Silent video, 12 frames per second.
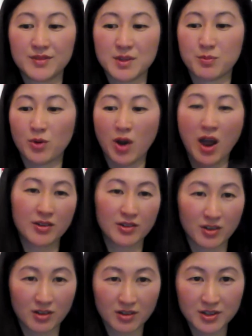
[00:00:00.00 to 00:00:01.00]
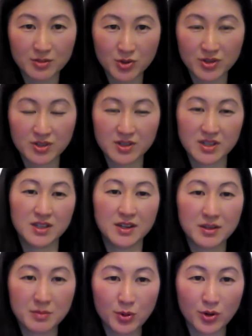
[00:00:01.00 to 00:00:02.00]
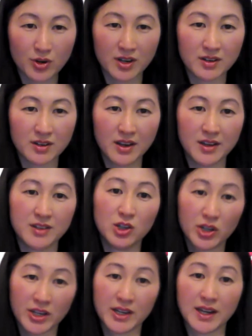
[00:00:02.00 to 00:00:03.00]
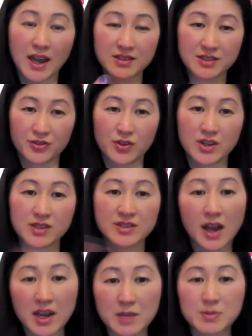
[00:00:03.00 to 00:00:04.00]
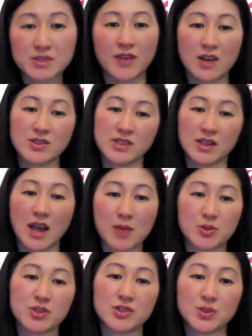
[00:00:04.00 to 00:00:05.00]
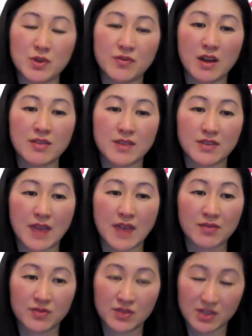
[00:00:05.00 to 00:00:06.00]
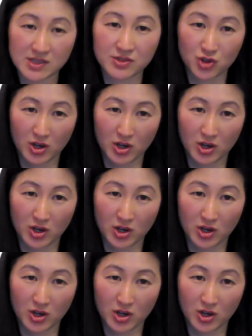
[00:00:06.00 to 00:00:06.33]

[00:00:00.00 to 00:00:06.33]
the broader community input and looking at different types of housing options, we felt that this